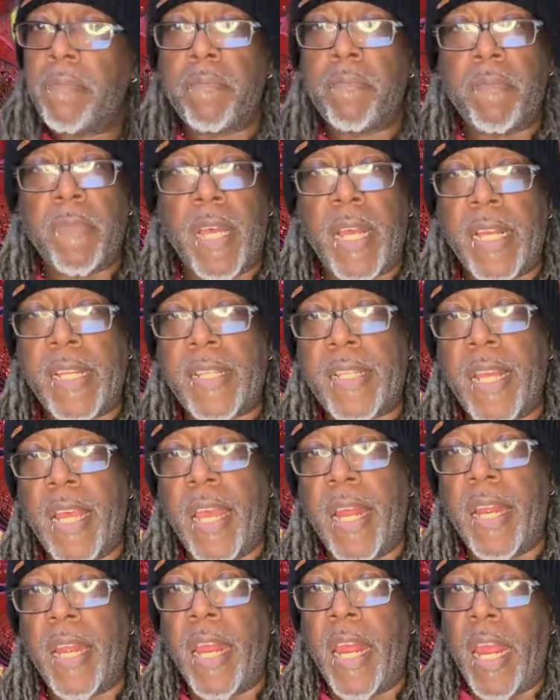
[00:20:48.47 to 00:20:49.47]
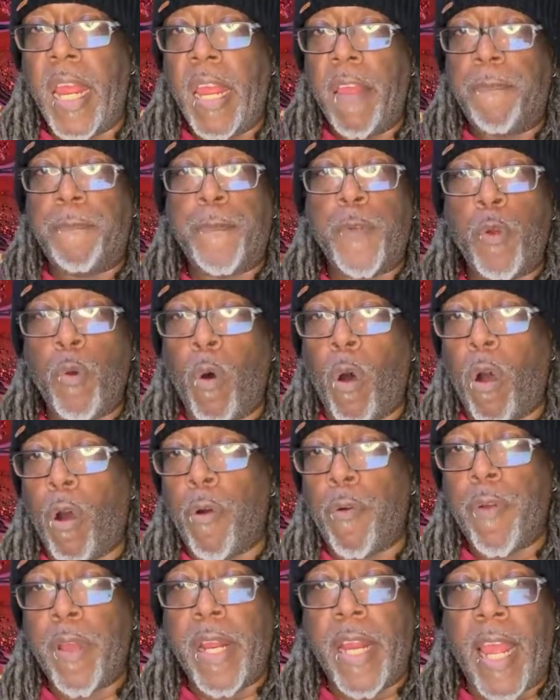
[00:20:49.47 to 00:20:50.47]
Like I said, if you
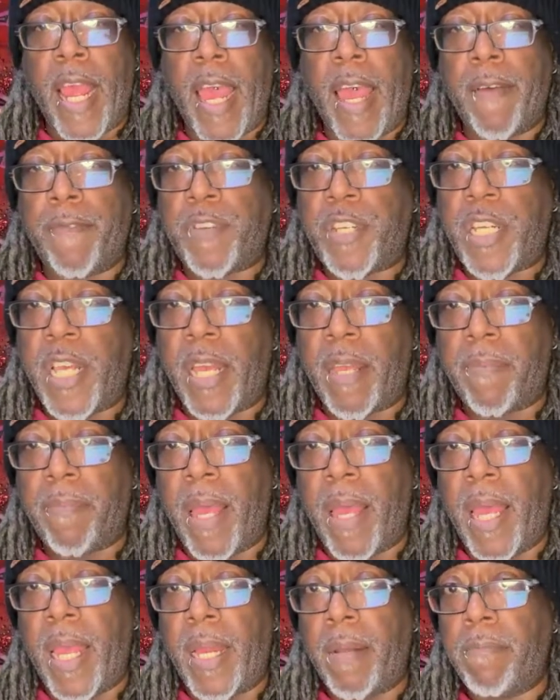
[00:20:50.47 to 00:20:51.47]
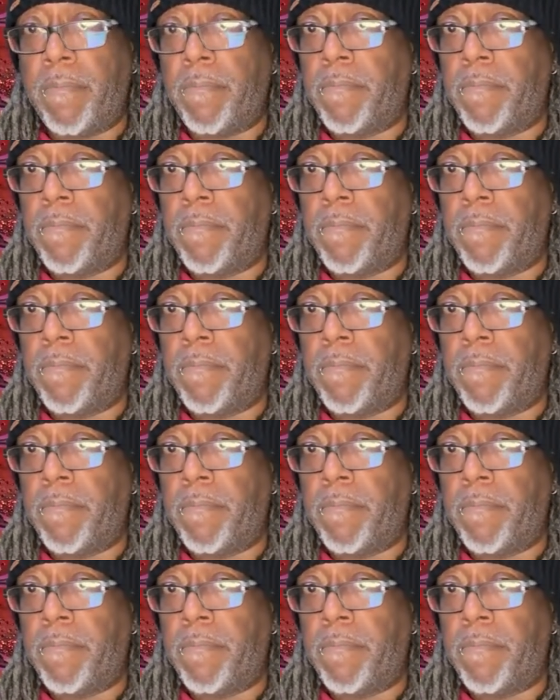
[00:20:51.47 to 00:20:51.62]
already have Checkmate,